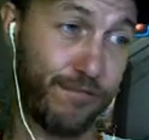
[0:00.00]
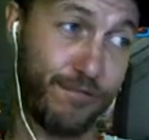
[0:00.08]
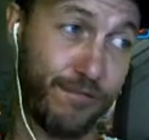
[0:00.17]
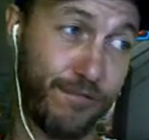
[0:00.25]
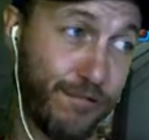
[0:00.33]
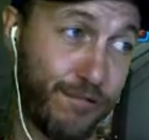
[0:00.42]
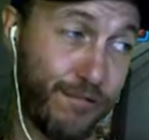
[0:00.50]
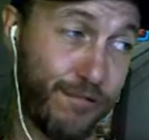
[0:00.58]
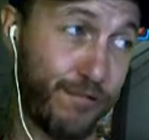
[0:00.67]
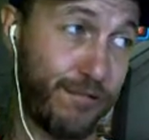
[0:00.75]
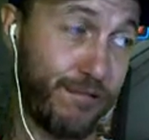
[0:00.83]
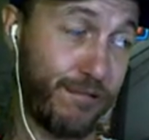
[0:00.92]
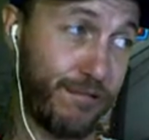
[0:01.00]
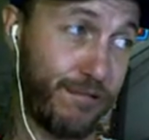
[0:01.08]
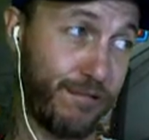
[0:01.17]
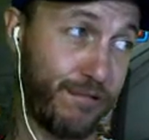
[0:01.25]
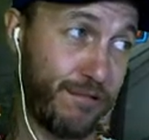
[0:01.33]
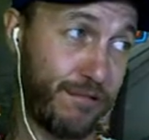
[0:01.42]
Ooh,
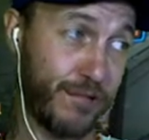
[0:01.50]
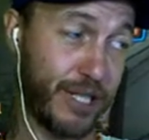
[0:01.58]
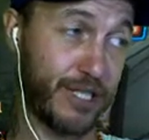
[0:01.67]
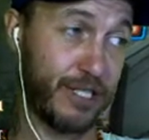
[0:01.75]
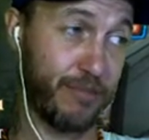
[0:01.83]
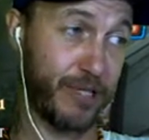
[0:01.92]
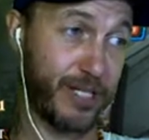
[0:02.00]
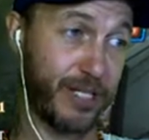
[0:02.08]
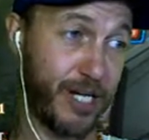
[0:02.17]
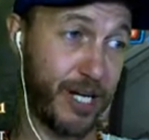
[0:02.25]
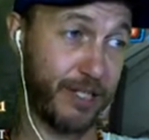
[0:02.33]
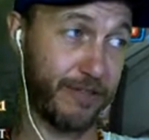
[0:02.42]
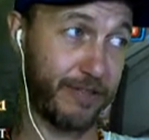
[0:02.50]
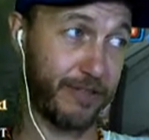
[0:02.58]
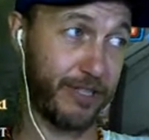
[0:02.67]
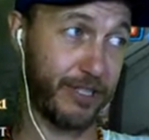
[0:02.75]
that's a better target for it.